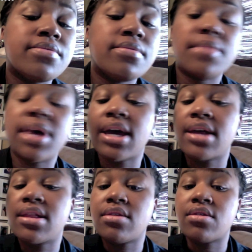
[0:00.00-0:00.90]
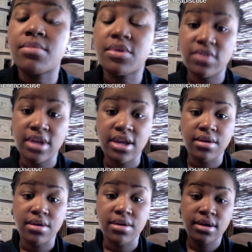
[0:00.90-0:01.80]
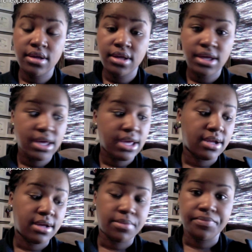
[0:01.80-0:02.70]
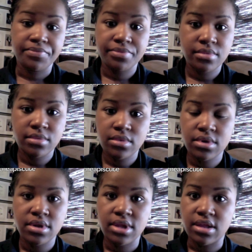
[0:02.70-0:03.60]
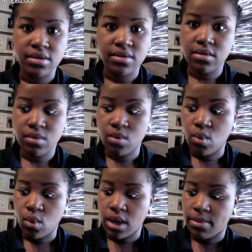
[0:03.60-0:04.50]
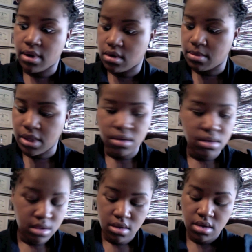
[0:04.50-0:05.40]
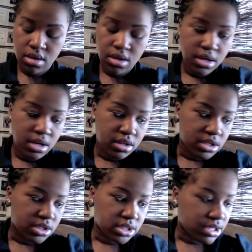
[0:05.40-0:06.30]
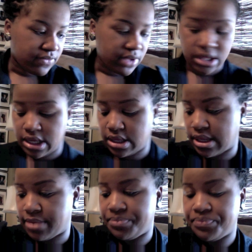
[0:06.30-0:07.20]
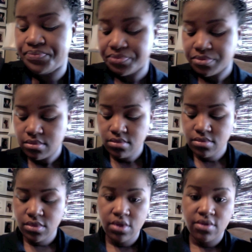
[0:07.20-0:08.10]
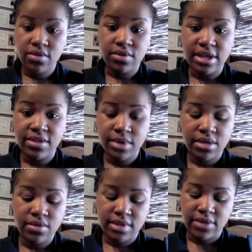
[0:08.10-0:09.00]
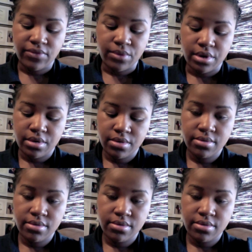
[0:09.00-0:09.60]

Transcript: my eyelids are much lighter, and that looks way better to me than just leaving it like that. So that's what I use that for.